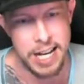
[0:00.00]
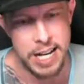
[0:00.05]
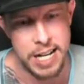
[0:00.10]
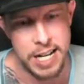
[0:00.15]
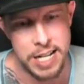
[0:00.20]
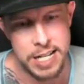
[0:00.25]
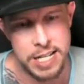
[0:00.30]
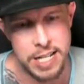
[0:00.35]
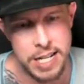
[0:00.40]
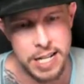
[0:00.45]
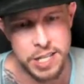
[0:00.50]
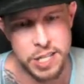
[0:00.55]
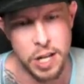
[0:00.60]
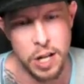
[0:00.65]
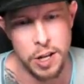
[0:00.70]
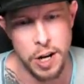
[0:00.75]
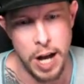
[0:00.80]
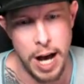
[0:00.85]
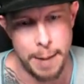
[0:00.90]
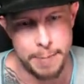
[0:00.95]
uh, a
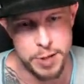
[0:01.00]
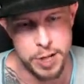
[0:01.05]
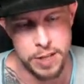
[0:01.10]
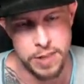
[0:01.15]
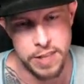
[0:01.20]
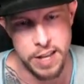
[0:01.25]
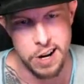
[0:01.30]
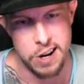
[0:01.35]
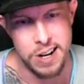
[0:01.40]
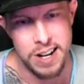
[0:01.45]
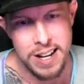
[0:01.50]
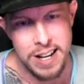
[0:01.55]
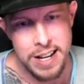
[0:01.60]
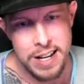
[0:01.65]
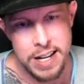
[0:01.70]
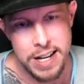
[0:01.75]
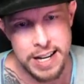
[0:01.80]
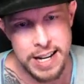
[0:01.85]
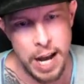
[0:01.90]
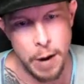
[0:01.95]
solid option there.
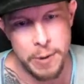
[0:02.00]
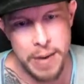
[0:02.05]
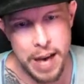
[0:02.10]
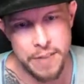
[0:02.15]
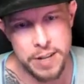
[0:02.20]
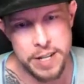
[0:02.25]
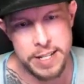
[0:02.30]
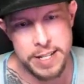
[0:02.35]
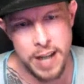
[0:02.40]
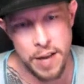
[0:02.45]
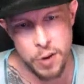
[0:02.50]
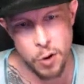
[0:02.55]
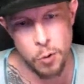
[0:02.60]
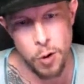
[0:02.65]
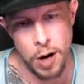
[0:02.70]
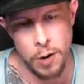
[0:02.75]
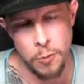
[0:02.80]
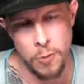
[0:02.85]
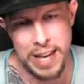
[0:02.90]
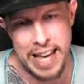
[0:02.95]
And now we have another
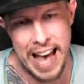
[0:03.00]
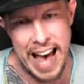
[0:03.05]
one. We